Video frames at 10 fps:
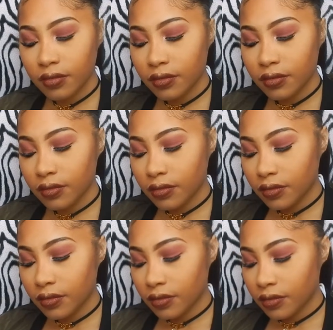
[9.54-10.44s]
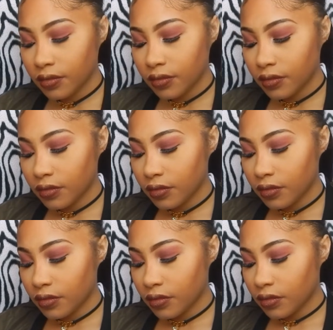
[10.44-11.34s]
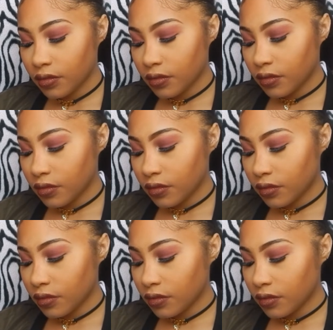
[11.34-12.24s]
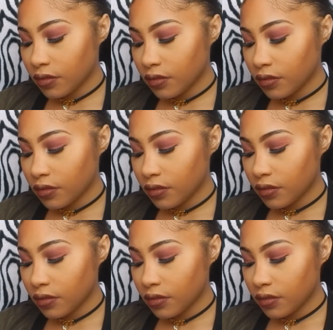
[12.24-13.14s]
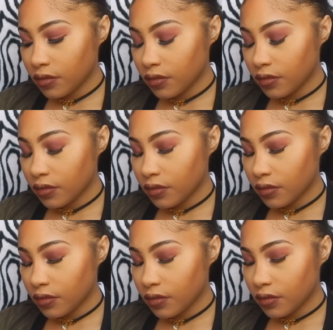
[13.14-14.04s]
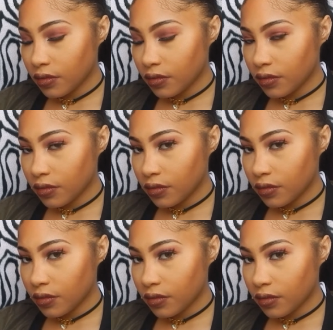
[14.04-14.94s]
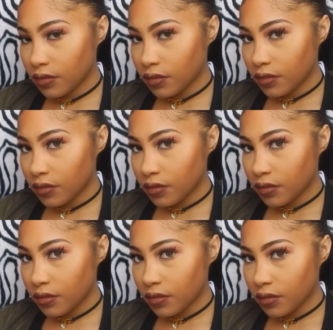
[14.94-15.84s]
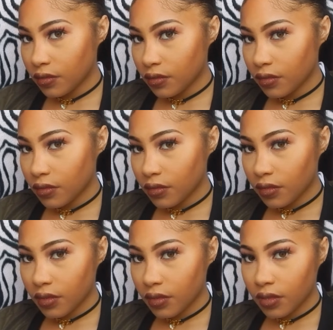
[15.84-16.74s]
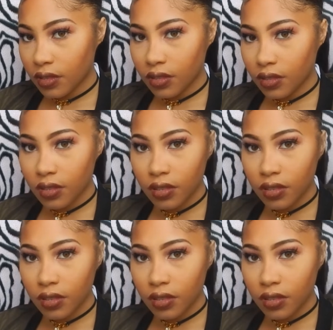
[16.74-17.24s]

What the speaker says: No one is speaking in this clip.